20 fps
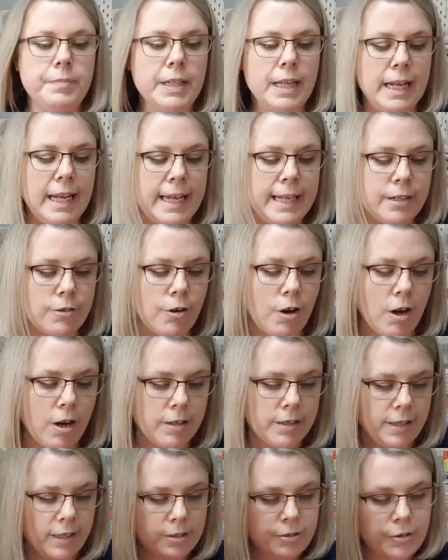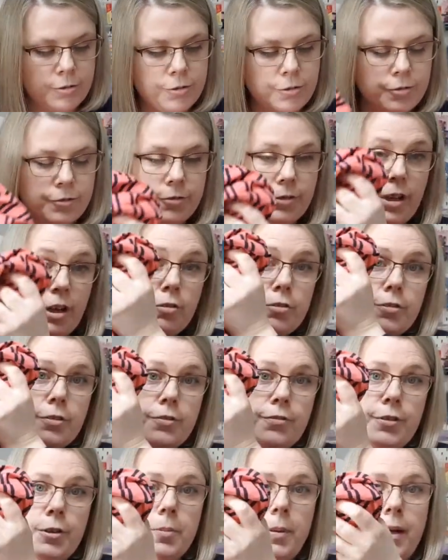later on, I'll go through a
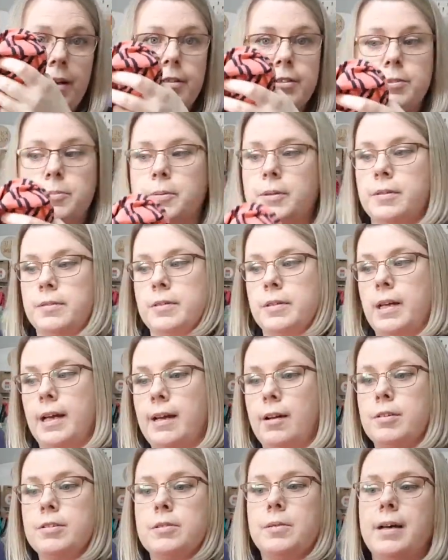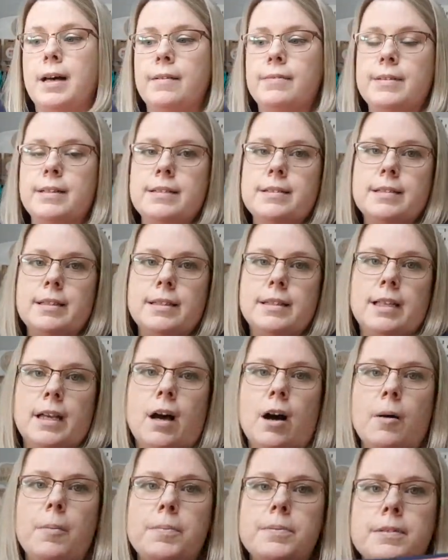few patterns, but I also have this in the
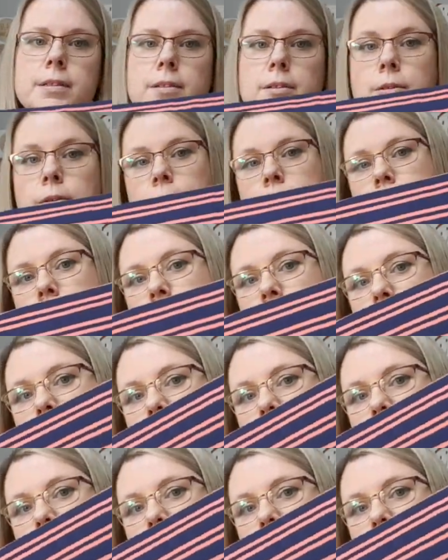opposite colourway.